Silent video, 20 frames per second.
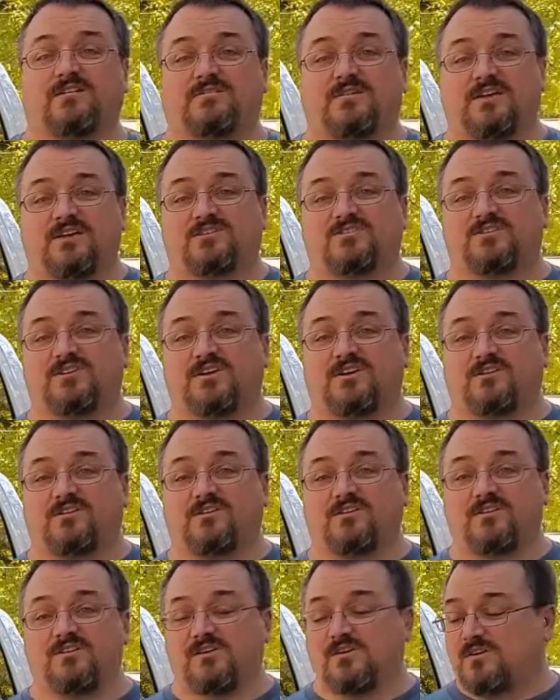that channel.
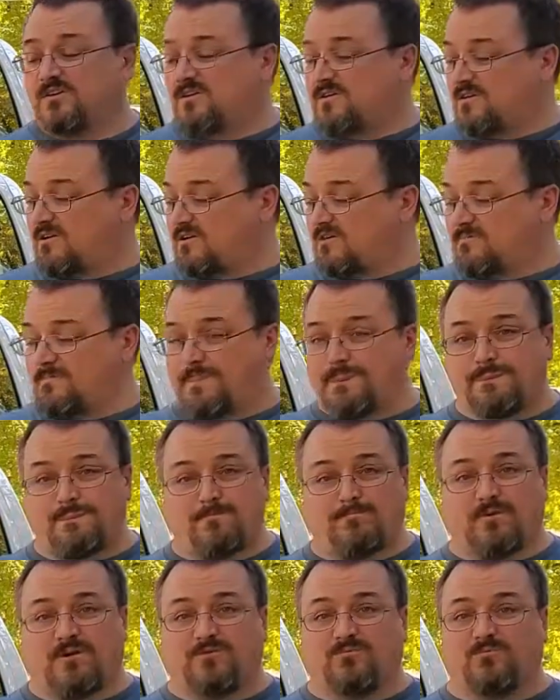
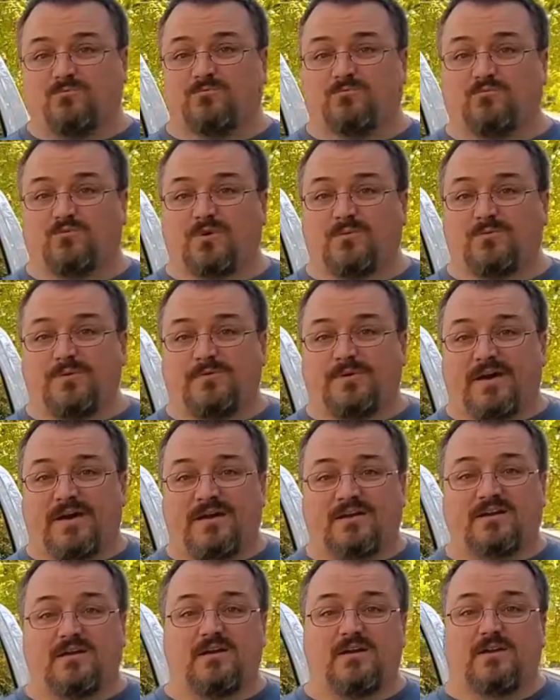But we'll be
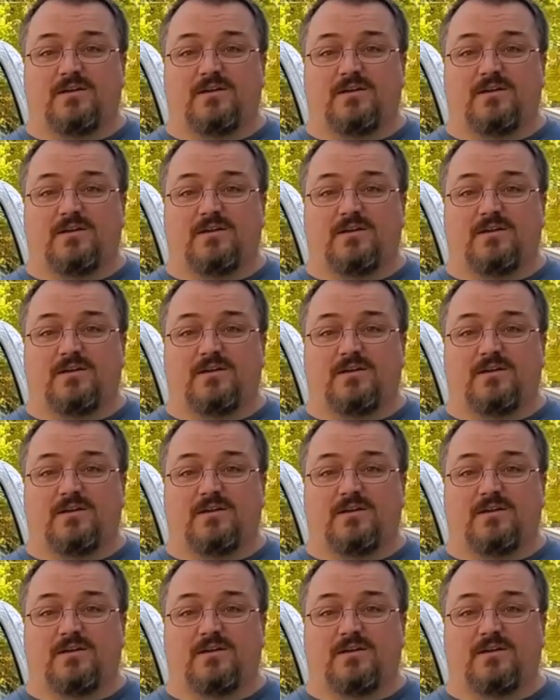back.